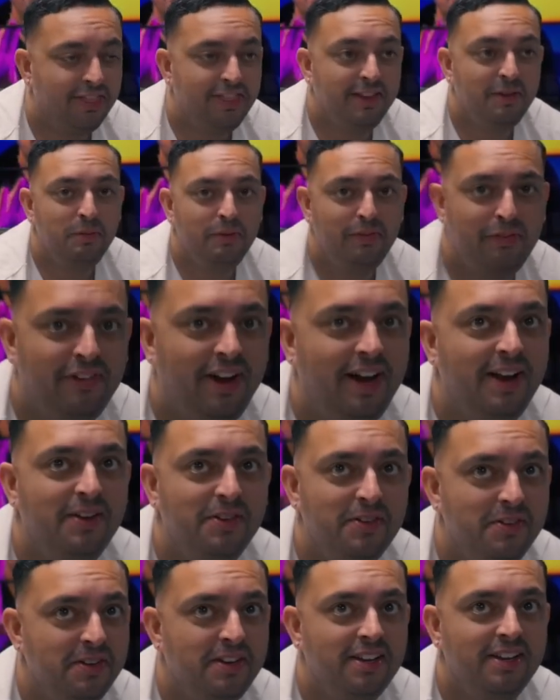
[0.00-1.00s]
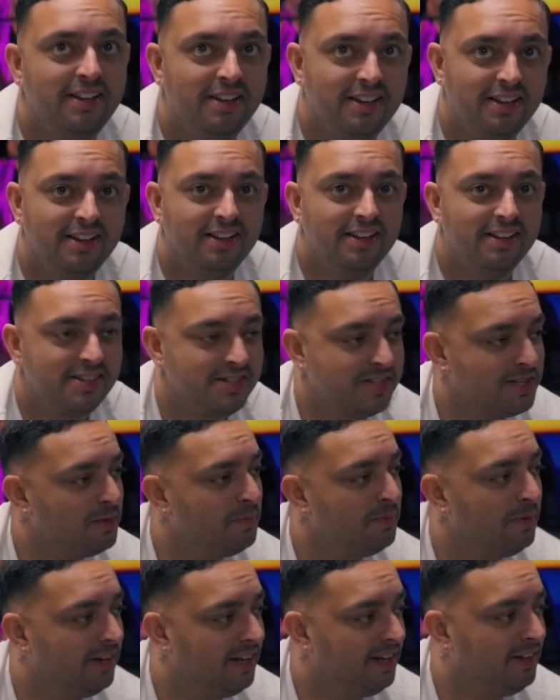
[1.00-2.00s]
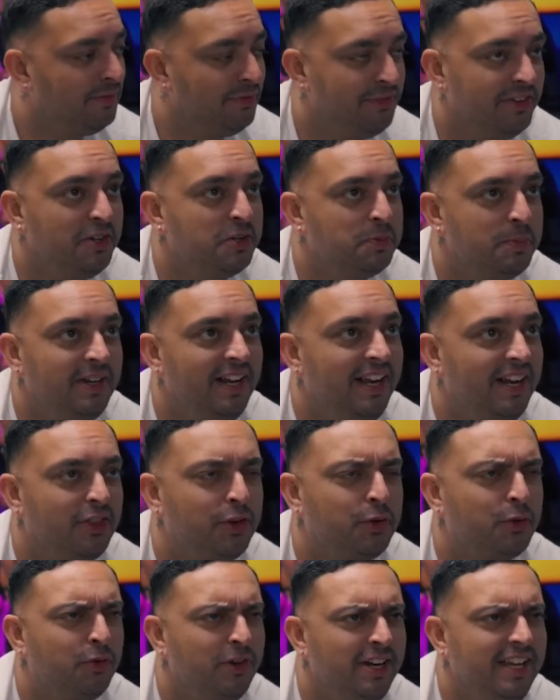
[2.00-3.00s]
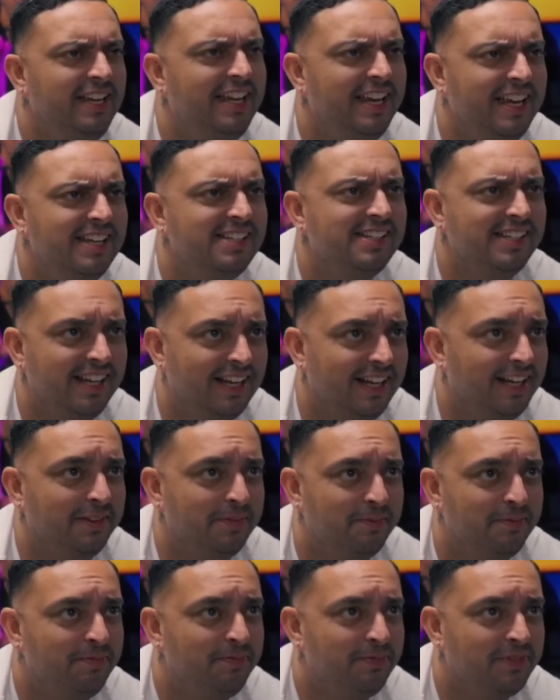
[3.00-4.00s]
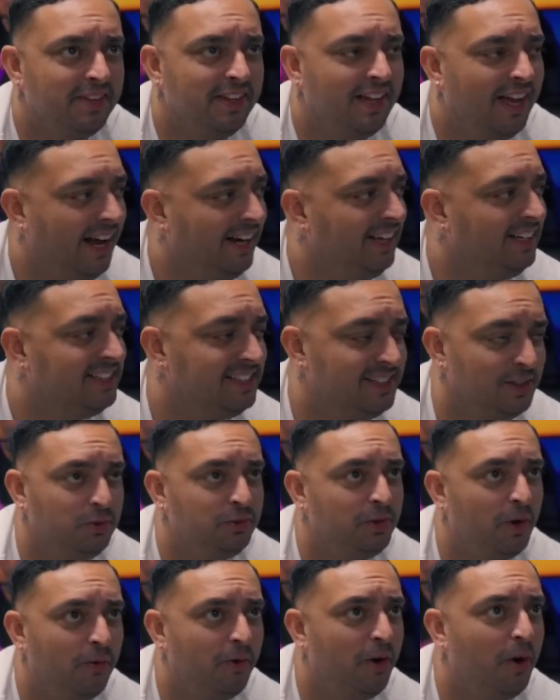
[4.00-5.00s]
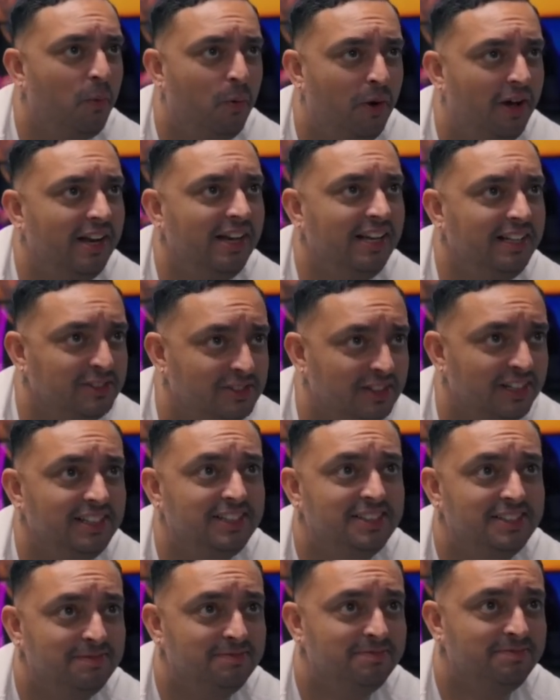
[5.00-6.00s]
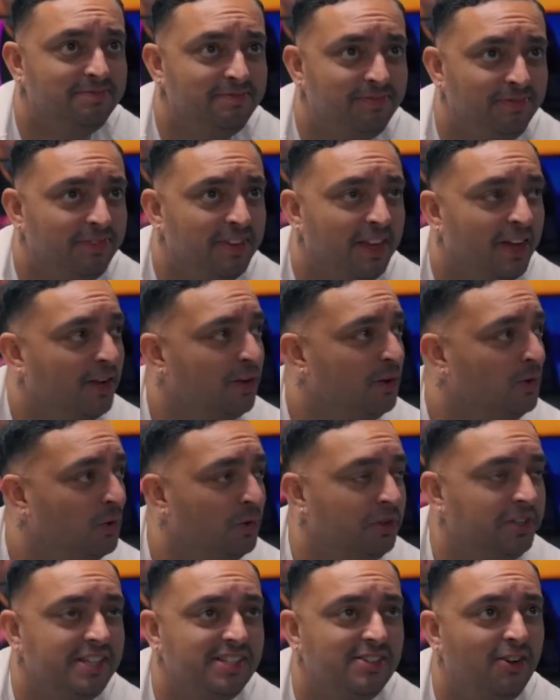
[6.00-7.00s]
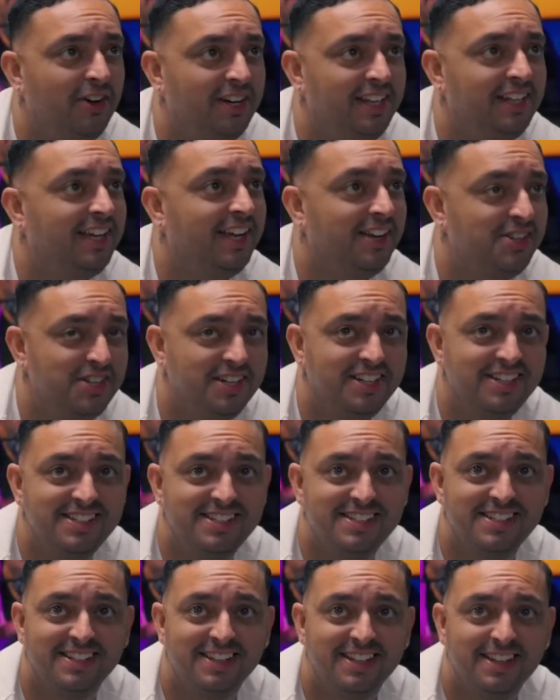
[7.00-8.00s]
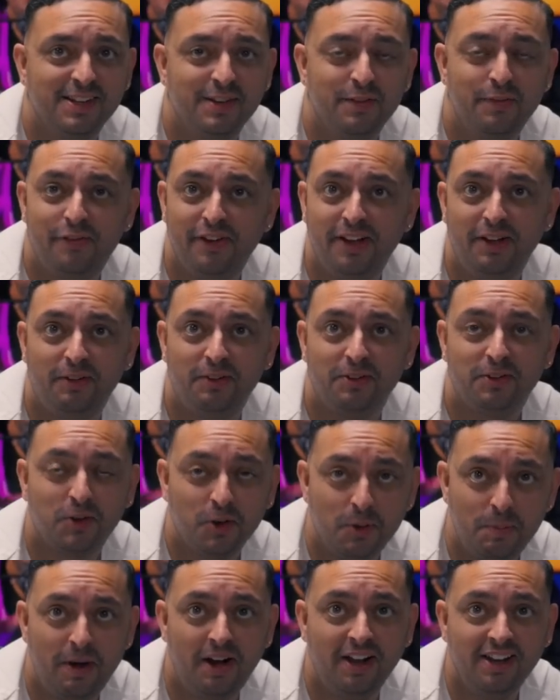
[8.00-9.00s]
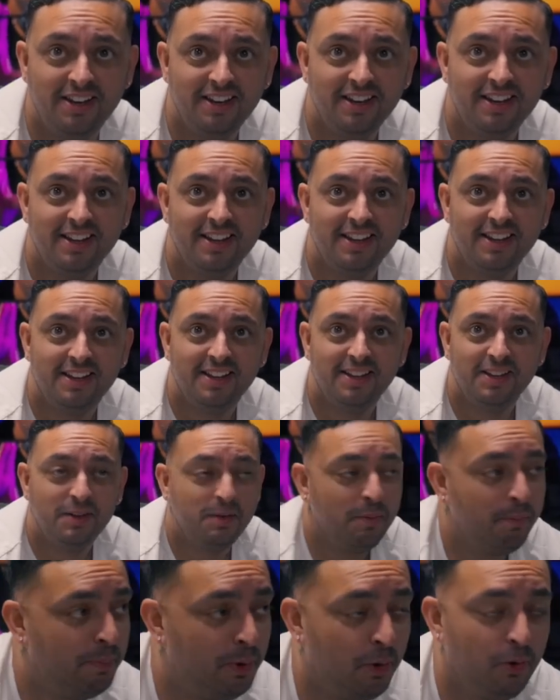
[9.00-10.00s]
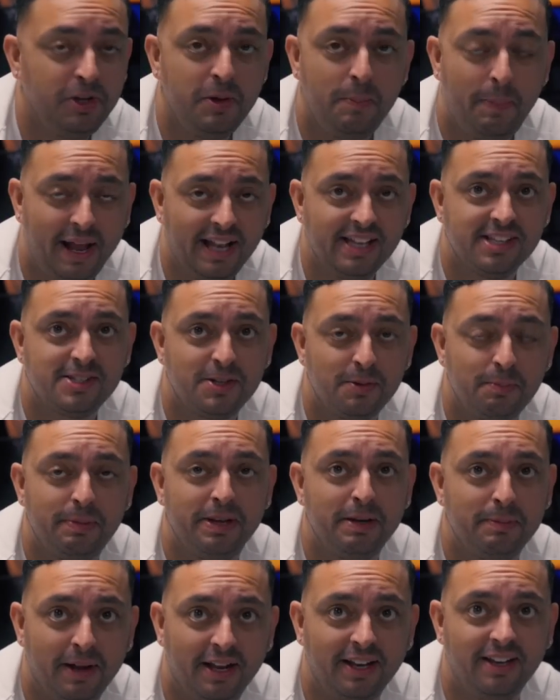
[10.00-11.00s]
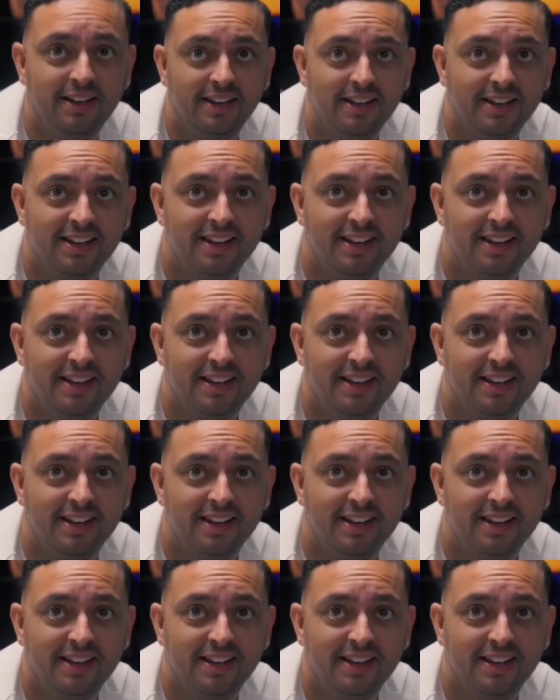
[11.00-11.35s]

I think we found somebody. Phil's been here 3 years nearly, and he still don't know what a lintel is. You're designing kitchens. Phil, come on. Pull your pants up, big man.